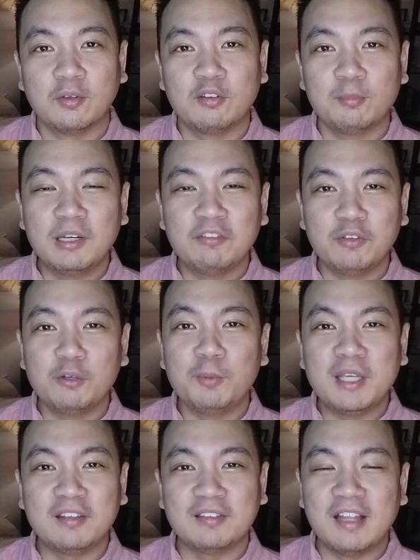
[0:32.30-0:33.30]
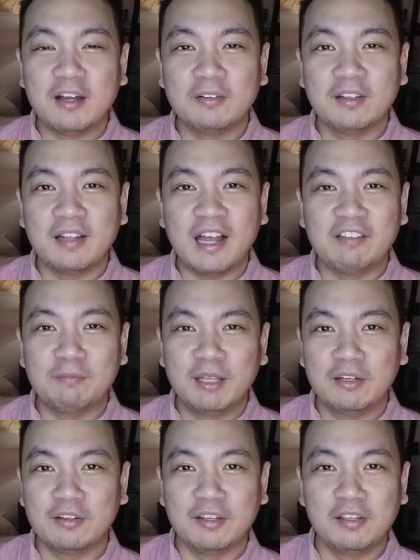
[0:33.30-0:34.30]
But it's been a few weeks now that I've
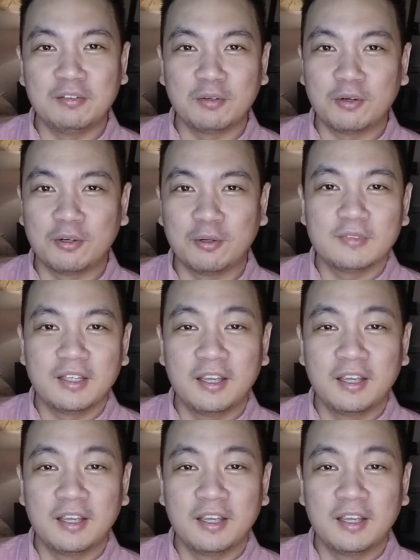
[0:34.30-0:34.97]
been on eToro.